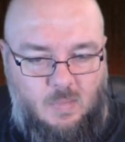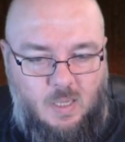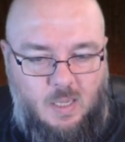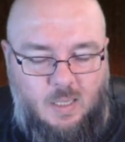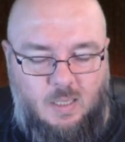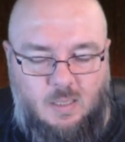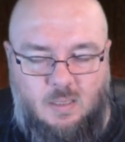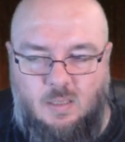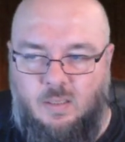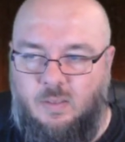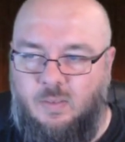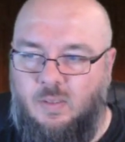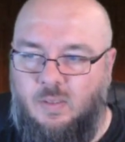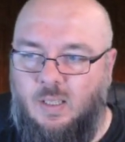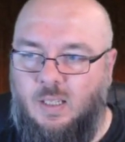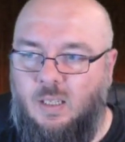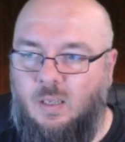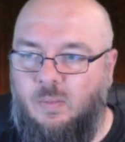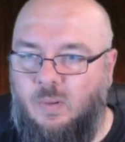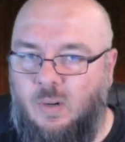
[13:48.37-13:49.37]
Excellent.
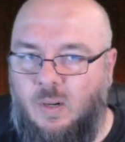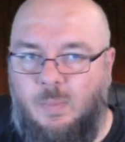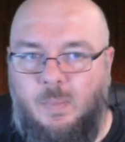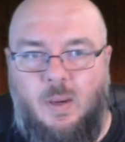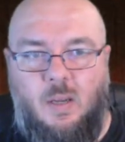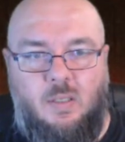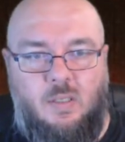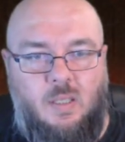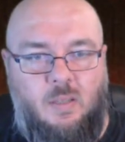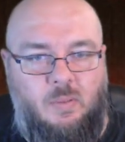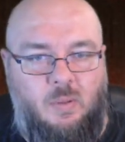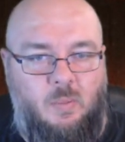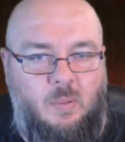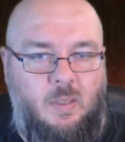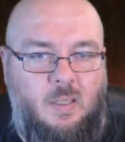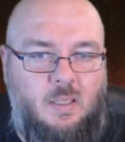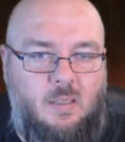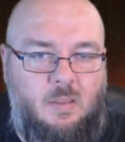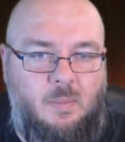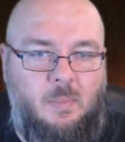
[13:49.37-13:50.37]
Thank you very much, everyone.
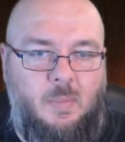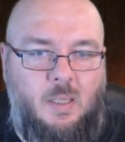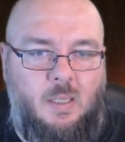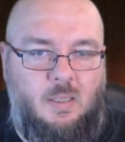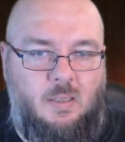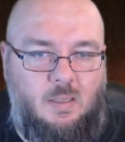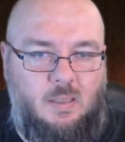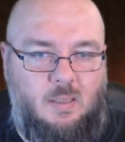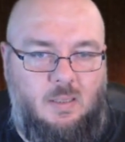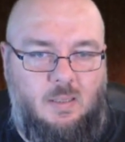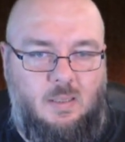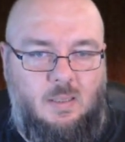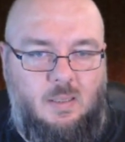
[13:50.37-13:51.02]
That's amazing.